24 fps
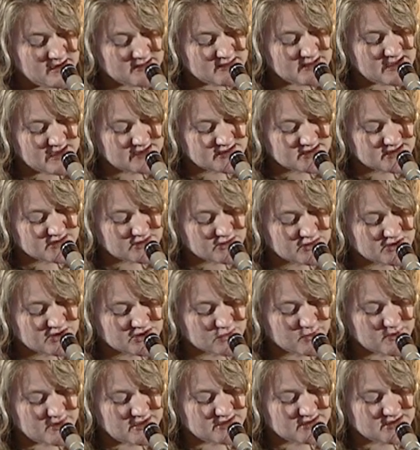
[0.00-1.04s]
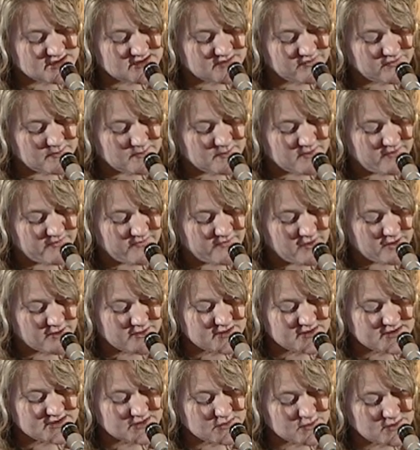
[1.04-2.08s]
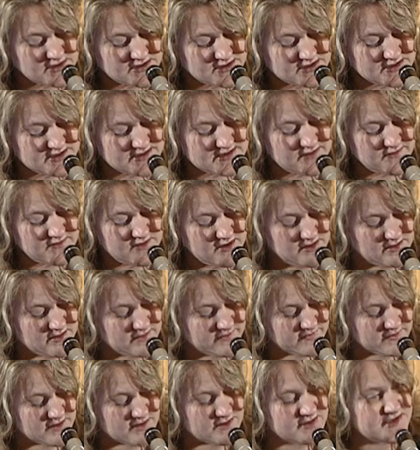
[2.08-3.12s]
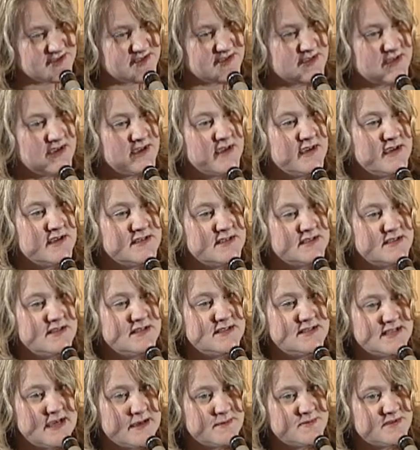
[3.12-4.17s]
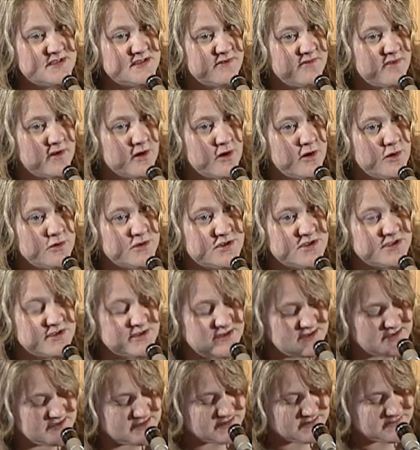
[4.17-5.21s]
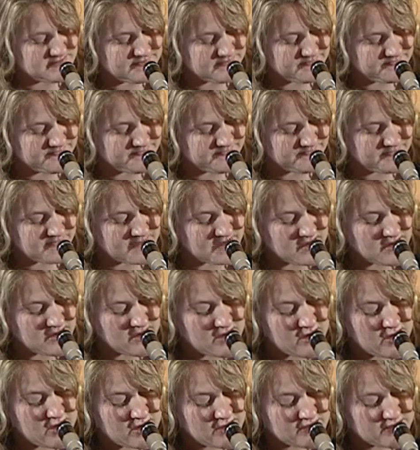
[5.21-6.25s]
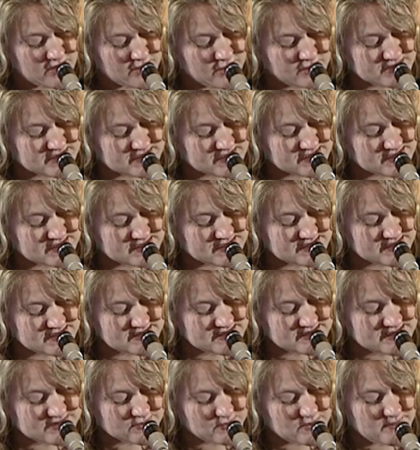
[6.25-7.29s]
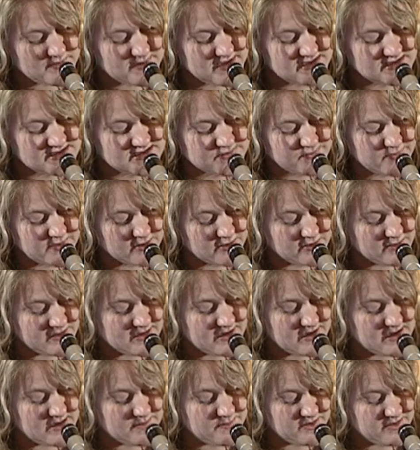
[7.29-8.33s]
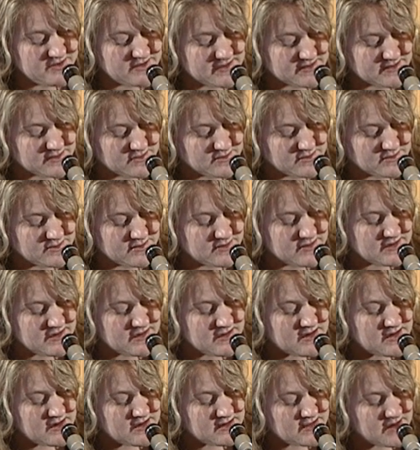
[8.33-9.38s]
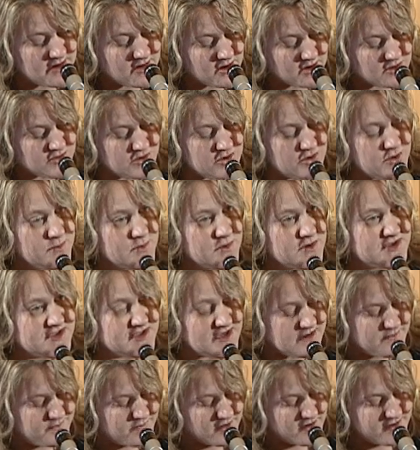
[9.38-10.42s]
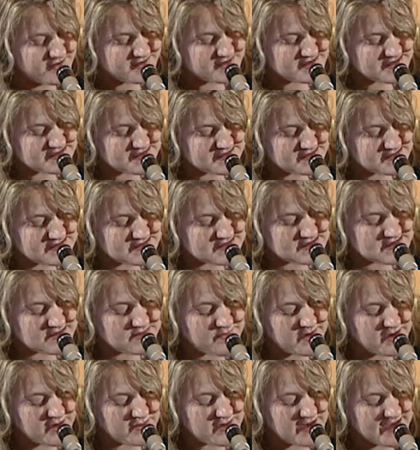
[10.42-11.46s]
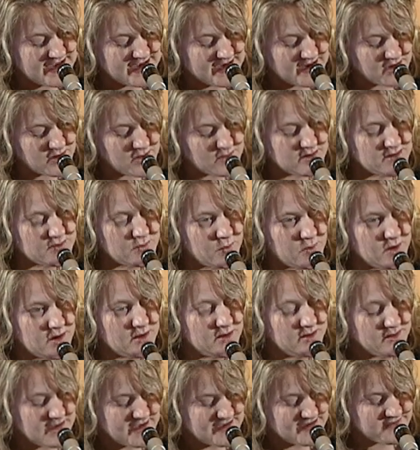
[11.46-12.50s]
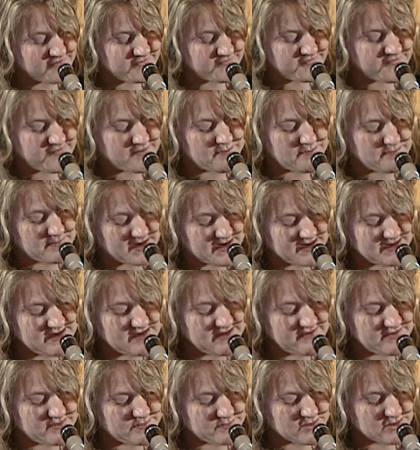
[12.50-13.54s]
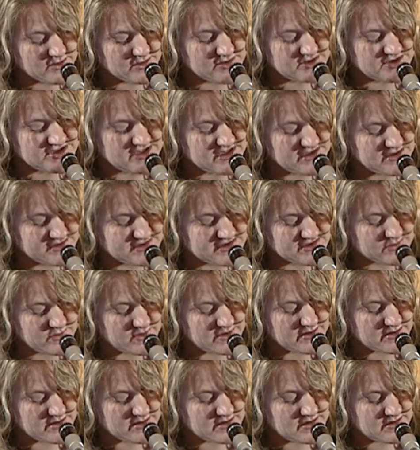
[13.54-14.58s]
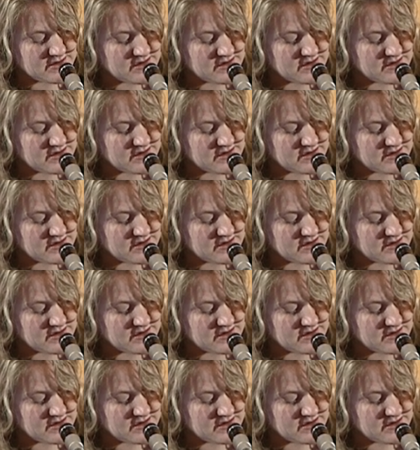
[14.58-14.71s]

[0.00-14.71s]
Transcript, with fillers: That search ranges from the farthest reaches of the universe to the depths of our oceans. Though its existence remains purely hypothetical, there are numerous hypotheses about how and where life might have emerged elsewhere,